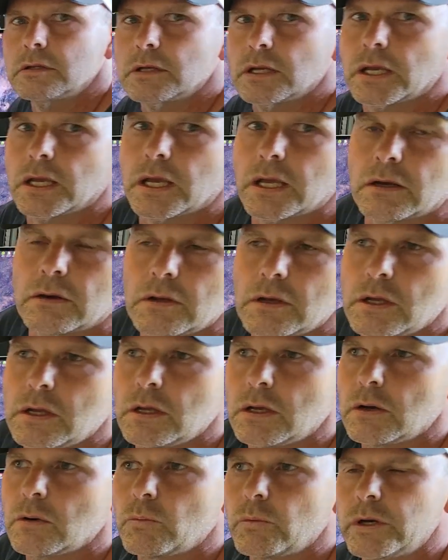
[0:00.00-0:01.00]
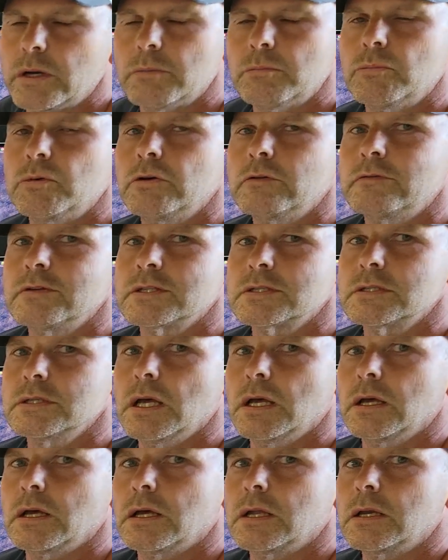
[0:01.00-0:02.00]
And when a move is
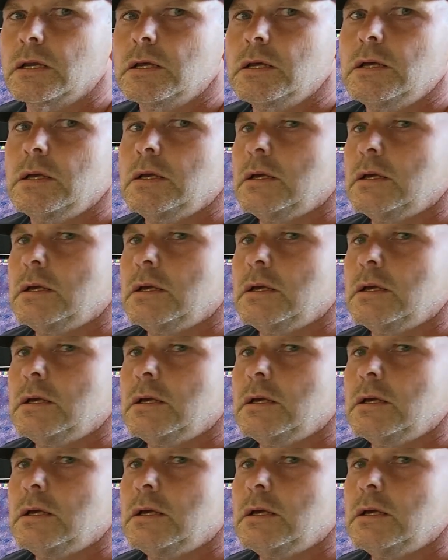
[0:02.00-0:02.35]
done,